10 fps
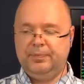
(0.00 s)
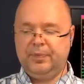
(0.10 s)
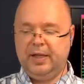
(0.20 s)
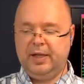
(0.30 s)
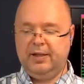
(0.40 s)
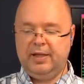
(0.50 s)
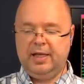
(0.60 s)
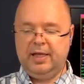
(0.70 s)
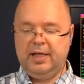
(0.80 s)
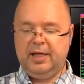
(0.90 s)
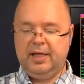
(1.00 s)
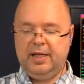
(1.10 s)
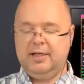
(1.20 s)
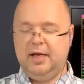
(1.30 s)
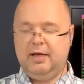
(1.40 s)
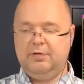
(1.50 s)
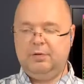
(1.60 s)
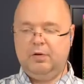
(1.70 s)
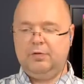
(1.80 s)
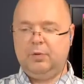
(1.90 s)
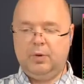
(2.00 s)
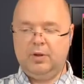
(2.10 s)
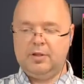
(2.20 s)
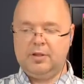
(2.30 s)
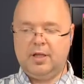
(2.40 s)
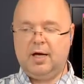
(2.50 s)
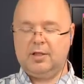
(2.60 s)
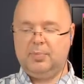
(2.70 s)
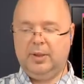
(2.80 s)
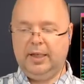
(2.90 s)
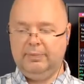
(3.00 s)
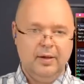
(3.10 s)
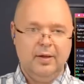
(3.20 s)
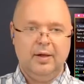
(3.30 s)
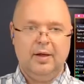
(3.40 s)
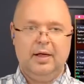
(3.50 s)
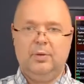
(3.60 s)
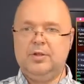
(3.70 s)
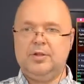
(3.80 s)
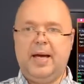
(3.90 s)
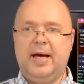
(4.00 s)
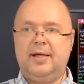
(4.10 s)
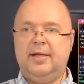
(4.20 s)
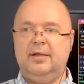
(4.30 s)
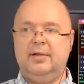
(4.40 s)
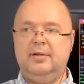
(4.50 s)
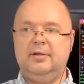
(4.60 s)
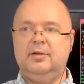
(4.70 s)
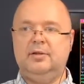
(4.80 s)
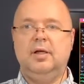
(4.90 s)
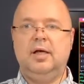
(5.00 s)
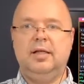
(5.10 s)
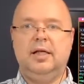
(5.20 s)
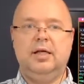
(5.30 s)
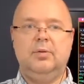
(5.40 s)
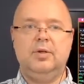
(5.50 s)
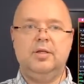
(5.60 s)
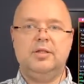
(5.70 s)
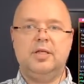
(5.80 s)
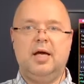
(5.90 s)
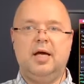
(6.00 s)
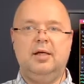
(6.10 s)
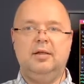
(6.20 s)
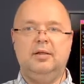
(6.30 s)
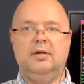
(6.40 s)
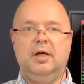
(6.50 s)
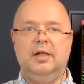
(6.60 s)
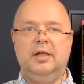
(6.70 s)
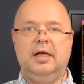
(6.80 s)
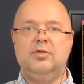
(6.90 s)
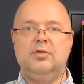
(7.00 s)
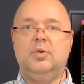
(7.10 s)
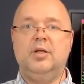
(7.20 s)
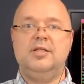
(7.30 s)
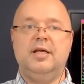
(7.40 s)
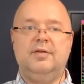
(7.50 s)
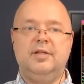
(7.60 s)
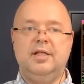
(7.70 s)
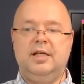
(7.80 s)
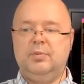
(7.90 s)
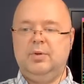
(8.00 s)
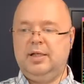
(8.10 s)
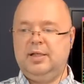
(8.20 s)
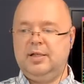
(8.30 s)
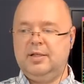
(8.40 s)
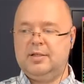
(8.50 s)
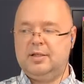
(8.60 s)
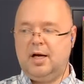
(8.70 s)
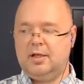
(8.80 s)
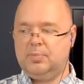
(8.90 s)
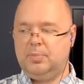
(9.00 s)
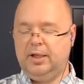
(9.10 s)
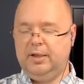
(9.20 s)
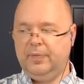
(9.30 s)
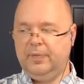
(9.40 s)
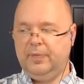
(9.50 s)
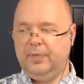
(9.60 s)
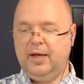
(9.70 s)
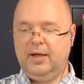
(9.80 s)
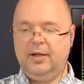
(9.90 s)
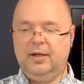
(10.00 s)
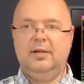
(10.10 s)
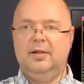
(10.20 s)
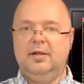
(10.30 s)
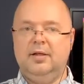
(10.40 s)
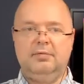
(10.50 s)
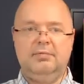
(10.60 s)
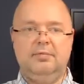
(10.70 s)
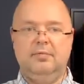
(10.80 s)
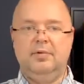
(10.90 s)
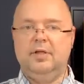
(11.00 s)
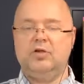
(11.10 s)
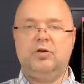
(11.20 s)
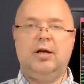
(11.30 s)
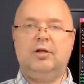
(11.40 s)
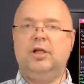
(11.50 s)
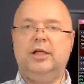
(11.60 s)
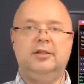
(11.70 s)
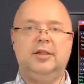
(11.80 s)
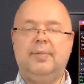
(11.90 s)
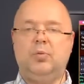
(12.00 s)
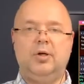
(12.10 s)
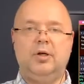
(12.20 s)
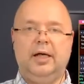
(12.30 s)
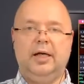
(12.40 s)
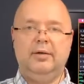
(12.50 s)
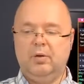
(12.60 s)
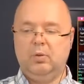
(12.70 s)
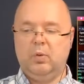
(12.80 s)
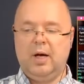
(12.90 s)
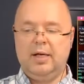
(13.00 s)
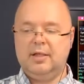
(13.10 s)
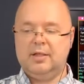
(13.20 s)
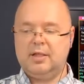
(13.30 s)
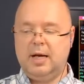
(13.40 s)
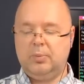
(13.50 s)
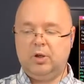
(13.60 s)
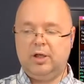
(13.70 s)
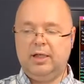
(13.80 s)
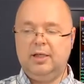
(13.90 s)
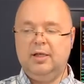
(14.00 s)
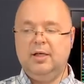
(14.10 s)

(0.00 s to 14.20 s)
And then they did a 4-for-1 stock split, and it was back in, I think it was 2017 when they did the stock split, and the the straddle trade stopped working. Why did it stop working?